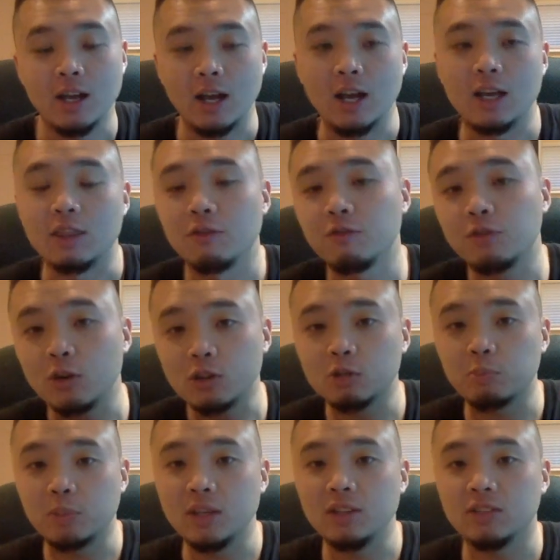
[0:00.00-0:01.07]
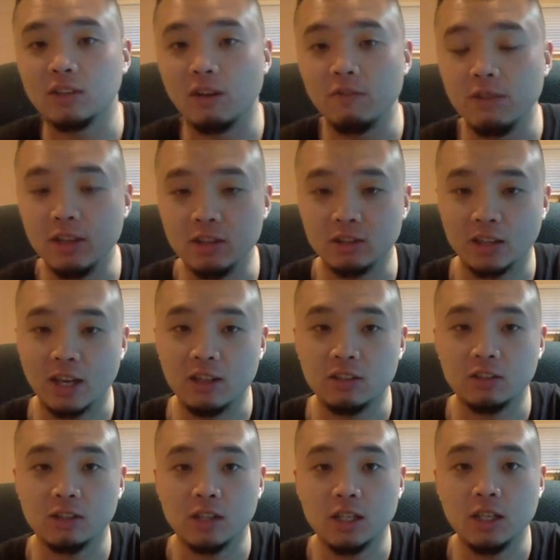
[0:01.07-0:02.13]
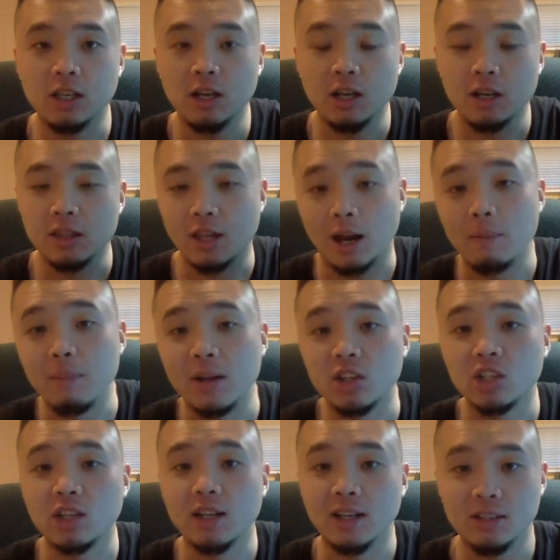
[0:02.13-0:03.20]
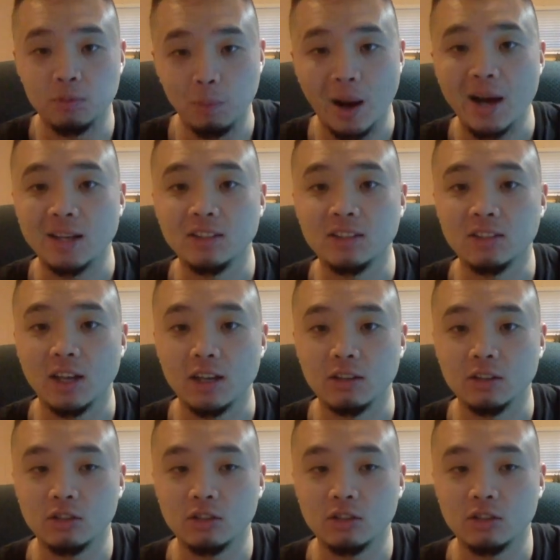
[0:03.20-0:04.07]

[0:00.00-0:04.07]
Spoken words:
And the first piece of this case study that I mentioned is mindset.